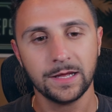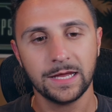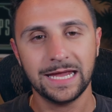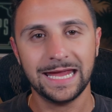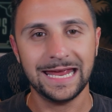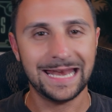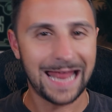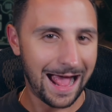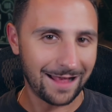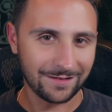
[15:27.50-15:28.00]

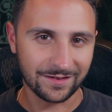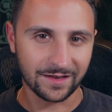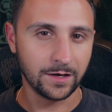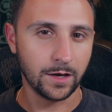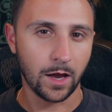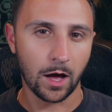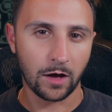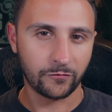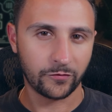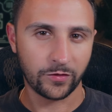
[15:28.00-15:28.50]
it has
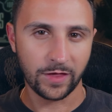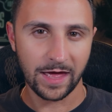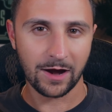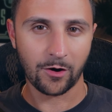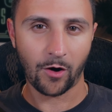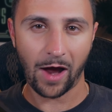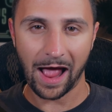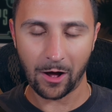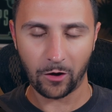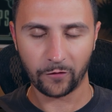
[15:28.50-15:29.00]
enough
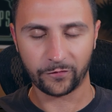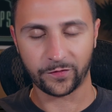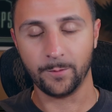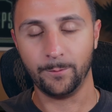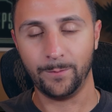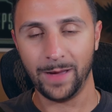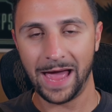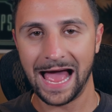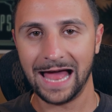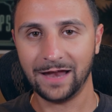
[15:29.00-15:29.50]
there off the
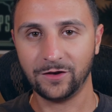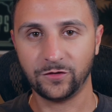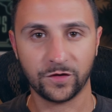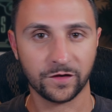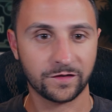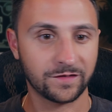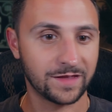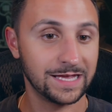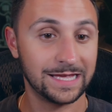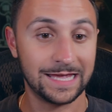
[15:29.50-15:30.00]
bat
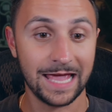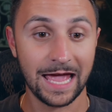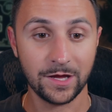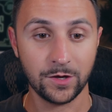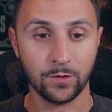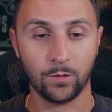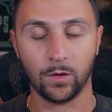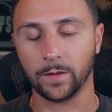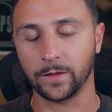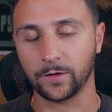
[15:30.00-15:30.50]
just to get
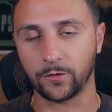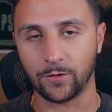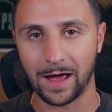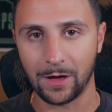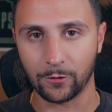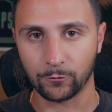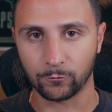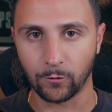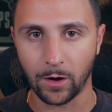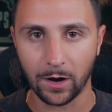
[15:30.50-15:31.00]
you on the
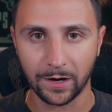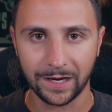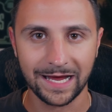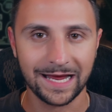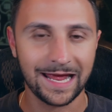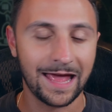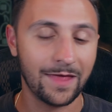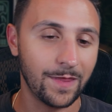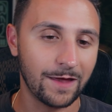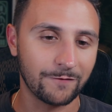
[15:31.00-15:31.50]
ground
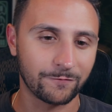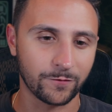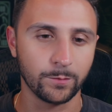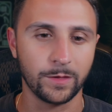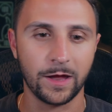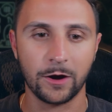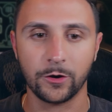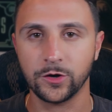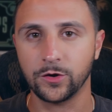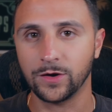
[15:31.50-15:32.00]
running, and then from
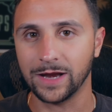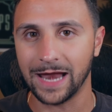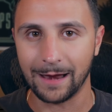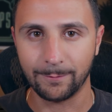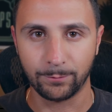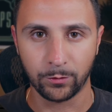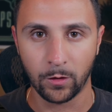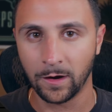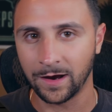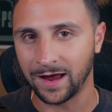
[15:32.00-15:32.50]
there you could
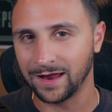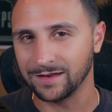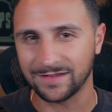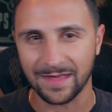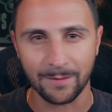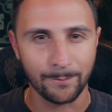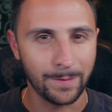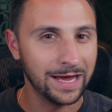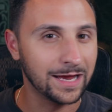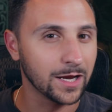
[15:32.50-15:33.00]
add plugins
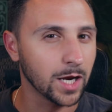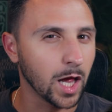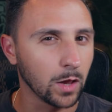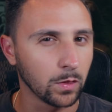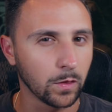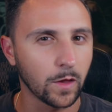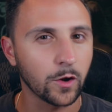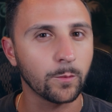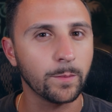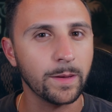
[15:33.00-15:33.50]
that make it a
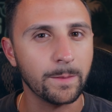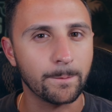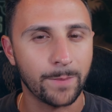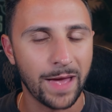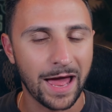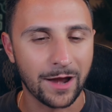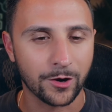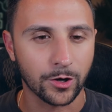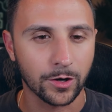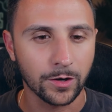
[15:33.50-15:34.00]
little bit
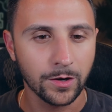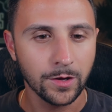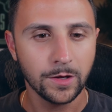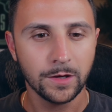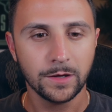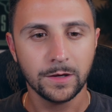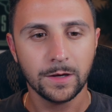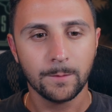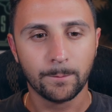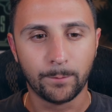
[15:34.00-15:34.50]
better,
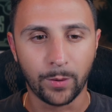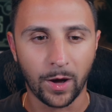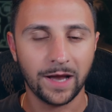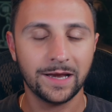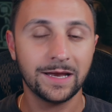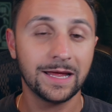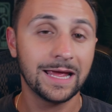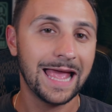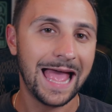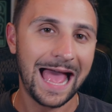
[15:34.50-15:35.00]

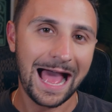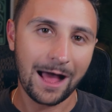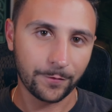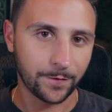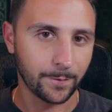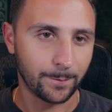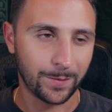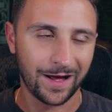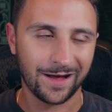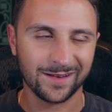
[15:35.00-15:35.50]
but out
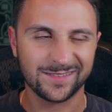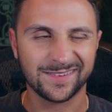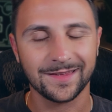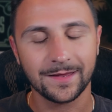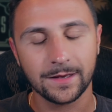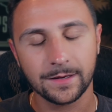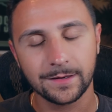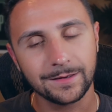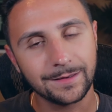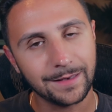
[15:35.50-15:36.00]
the box,
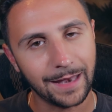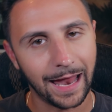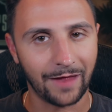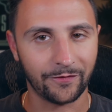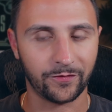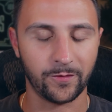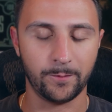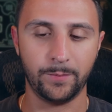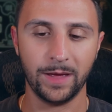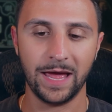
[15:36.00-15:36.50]

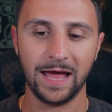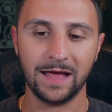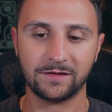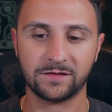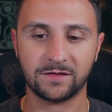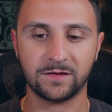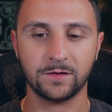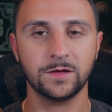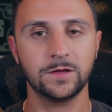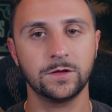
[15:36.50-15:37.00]
not the
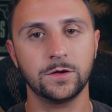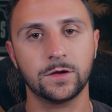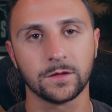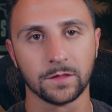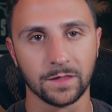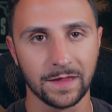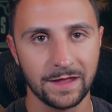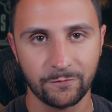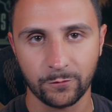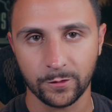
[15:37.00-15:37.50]
best. You
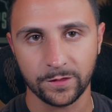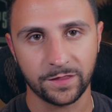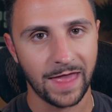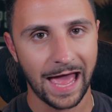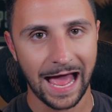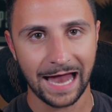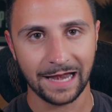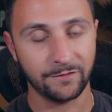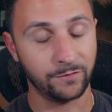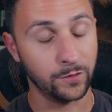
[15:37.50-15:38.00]
can live with
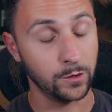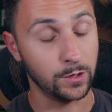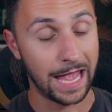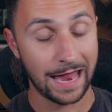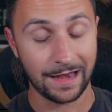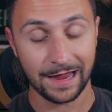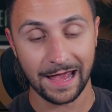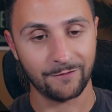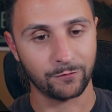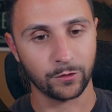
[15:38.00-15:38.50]
that if you
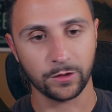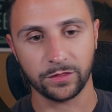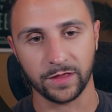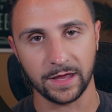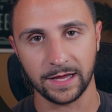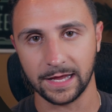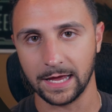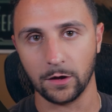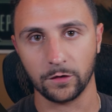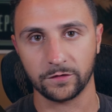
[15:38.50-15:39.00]
get
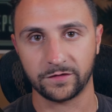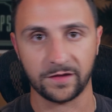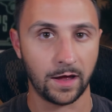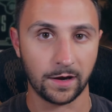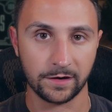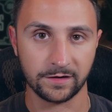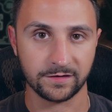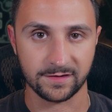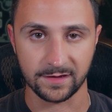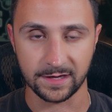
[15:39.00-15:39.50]
everything else,
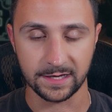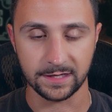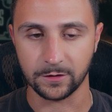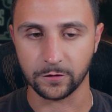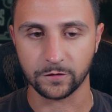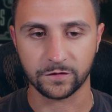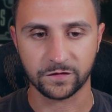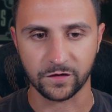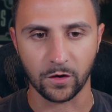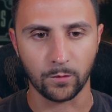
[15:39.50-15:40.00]
honestly.
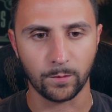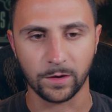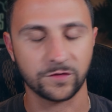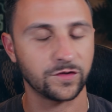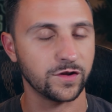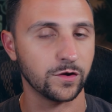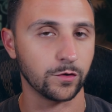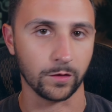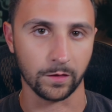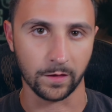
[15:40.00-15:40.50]
There's so much
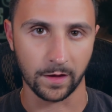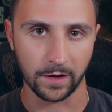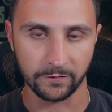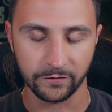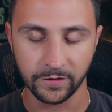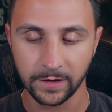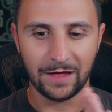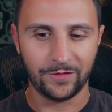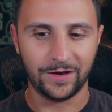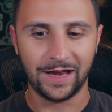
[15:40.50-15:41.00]
here to
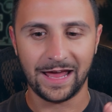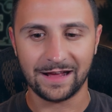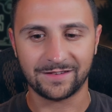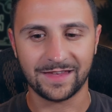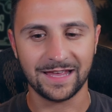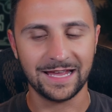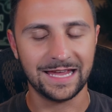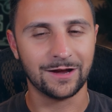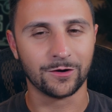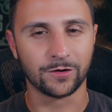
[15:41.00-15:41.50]
love. And the next
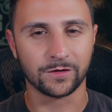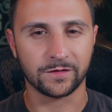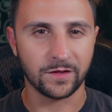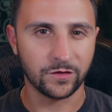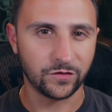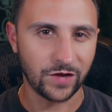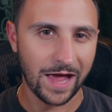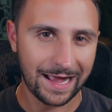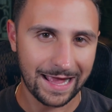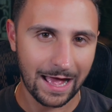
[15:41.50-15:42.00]
thing here is the
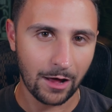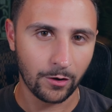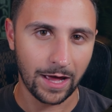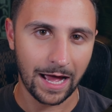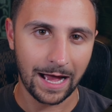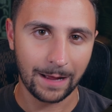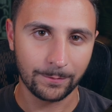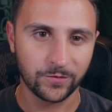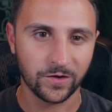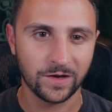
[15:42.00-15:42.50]
checkout
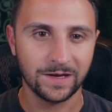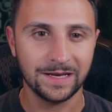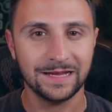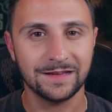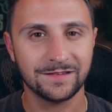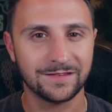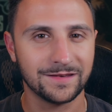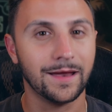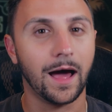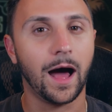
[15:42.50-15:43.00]
option
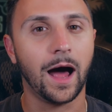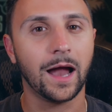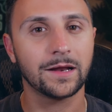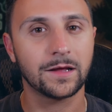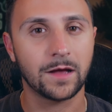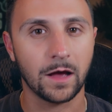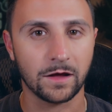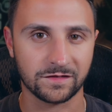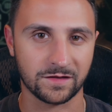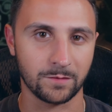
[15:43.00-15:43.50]
is
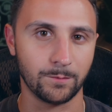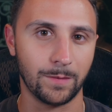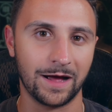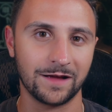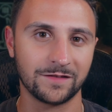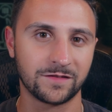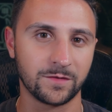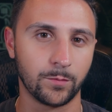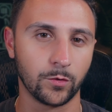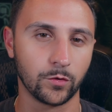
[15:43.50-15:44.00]
not
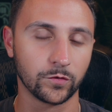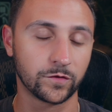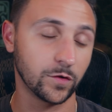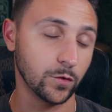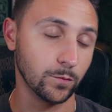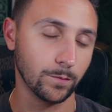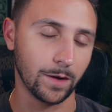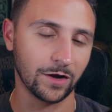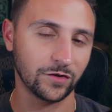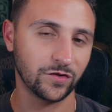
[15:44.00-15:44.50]
customizable
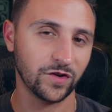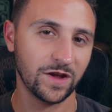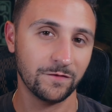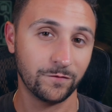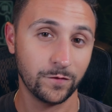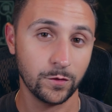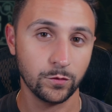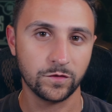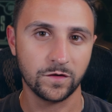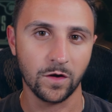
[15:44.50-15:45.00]
too much
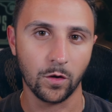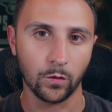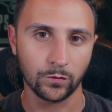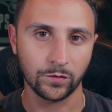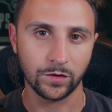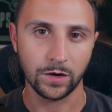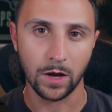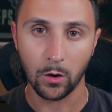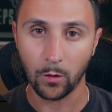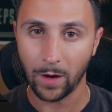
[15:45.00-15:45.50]
if you
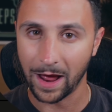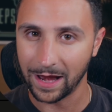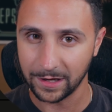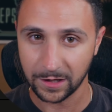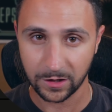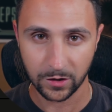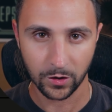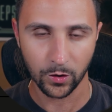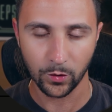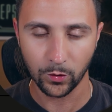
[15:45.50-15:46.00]
don't know any
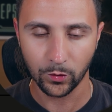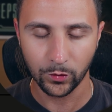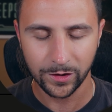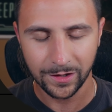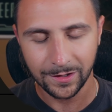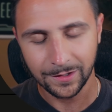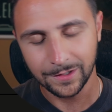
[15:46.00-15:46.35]
code.